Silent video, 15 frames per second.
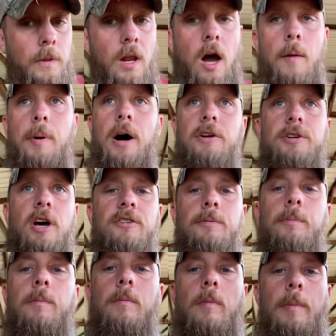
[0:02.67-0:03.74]
apologize
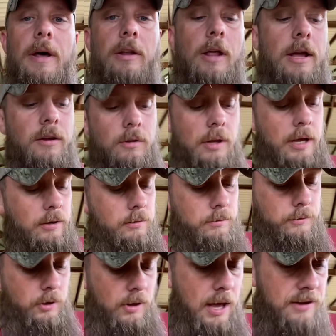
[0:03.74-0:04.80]
about like
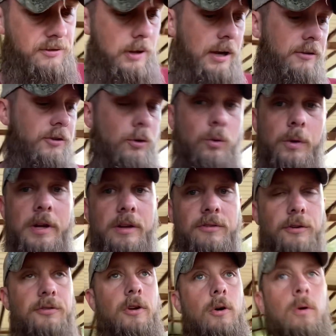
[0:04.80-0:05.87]
the last 2 weeks or
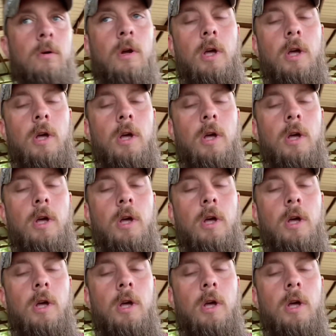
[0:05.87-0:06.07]
so.